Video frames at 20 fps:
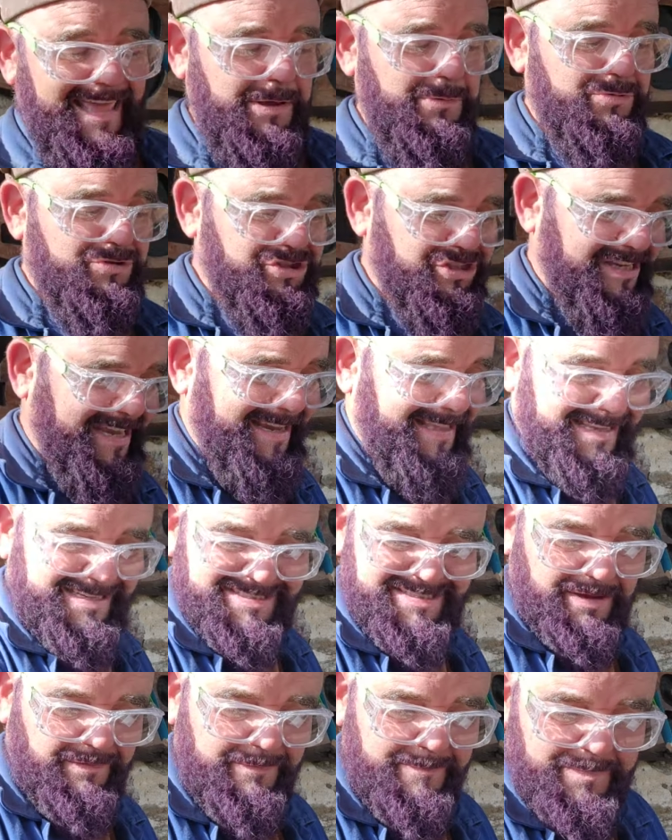It will seal
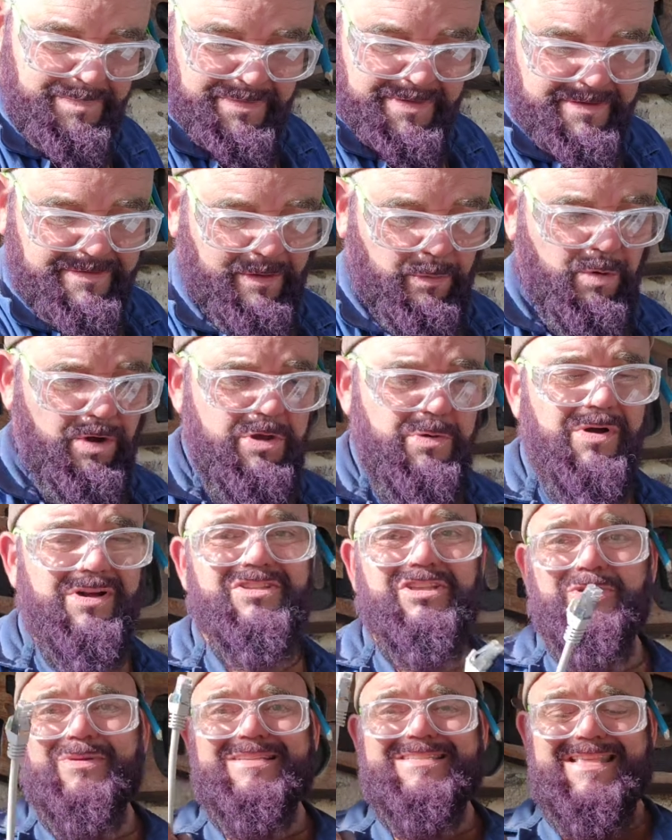itself. So what you
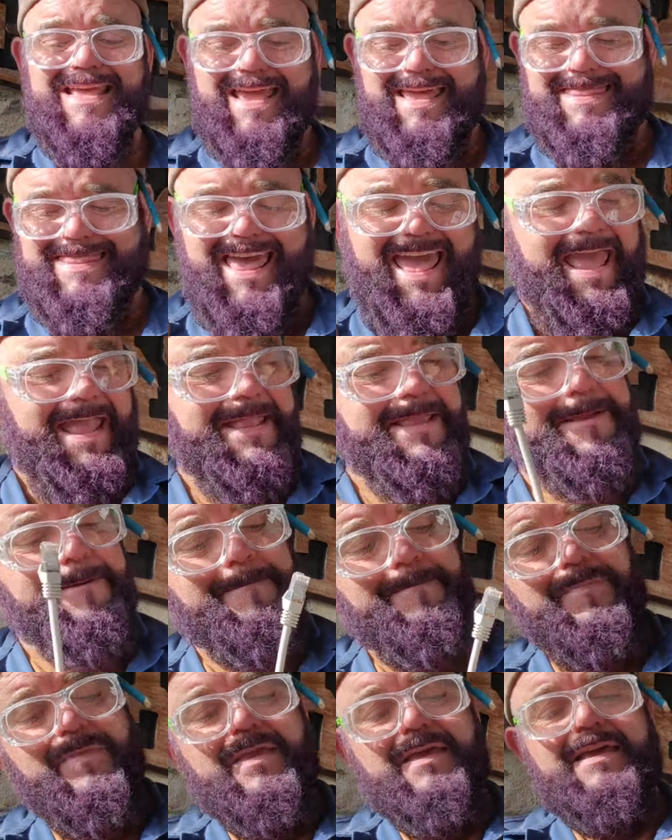want to do is then,
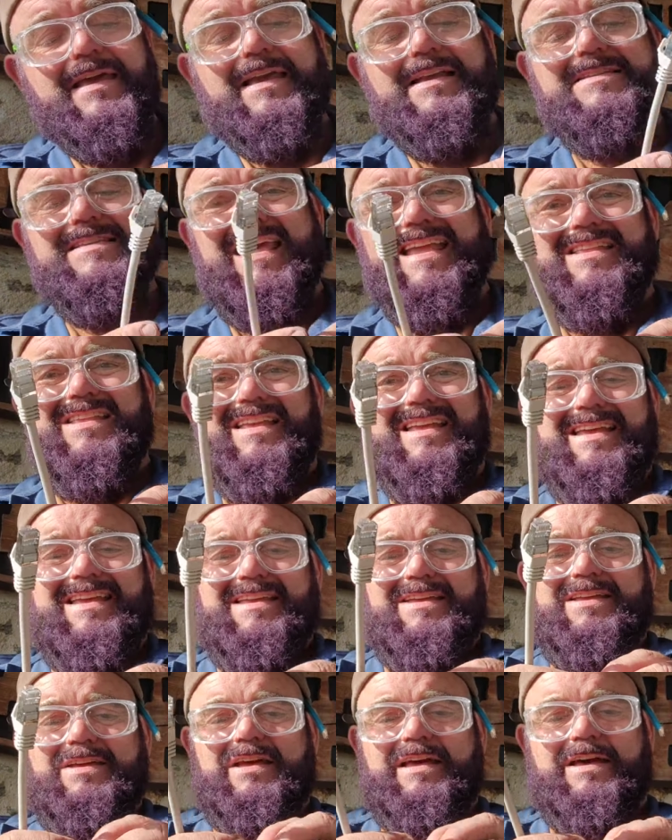
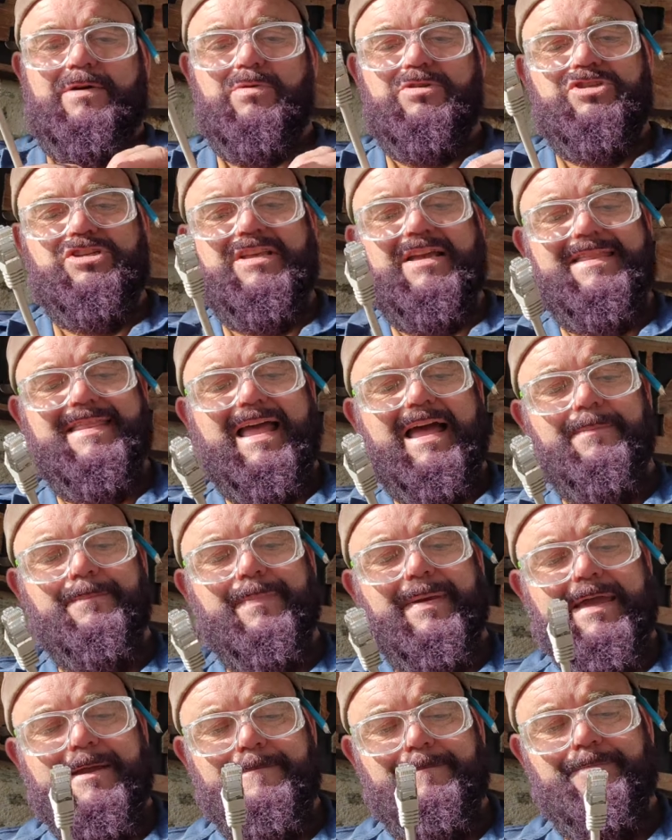once you've done
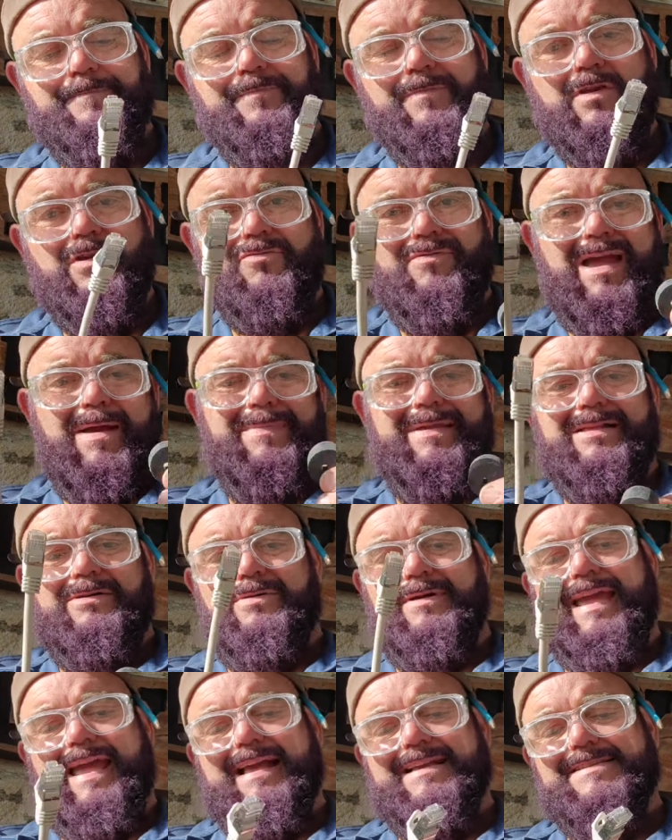that bit, grab your
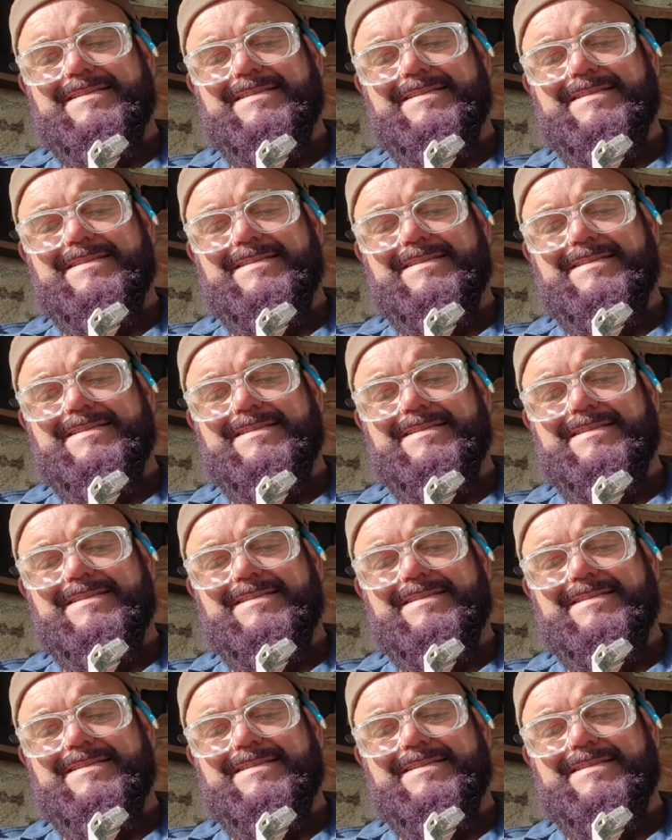little